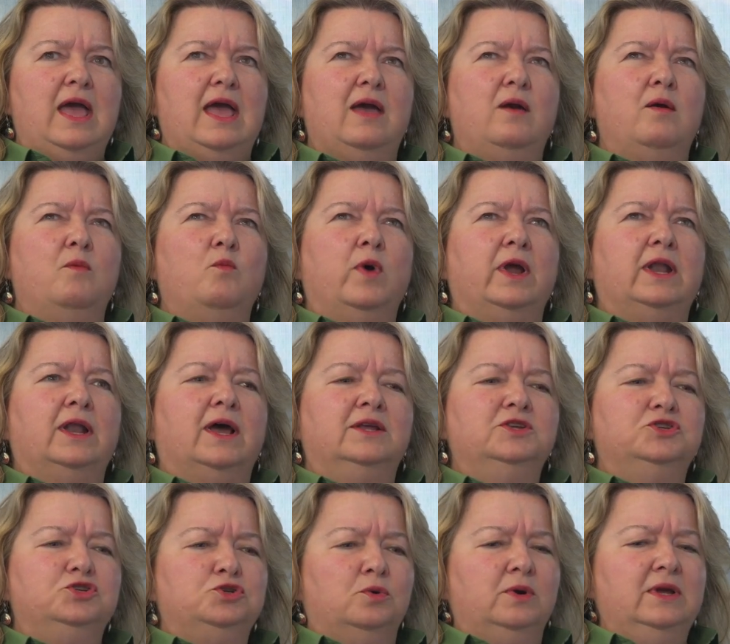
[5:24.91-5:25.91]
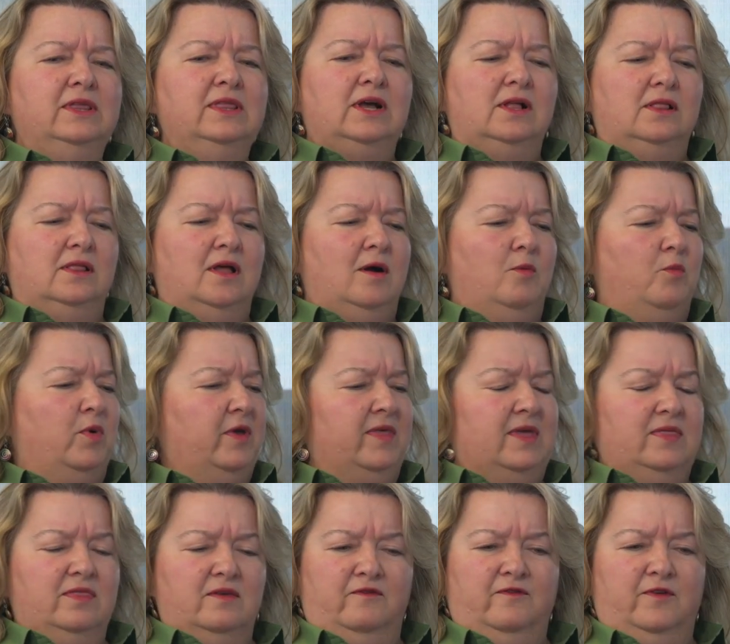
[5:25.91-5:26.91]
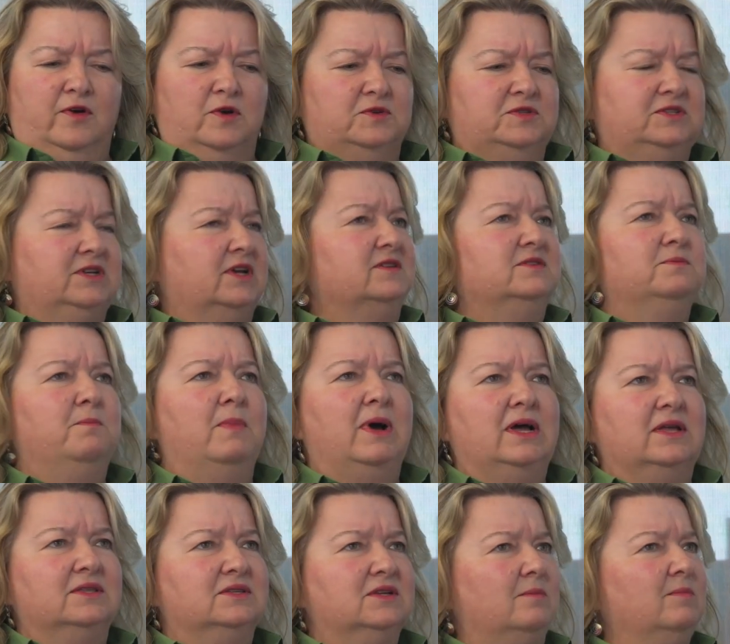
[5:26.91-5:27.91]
And when I joined the club, within the first 6 months,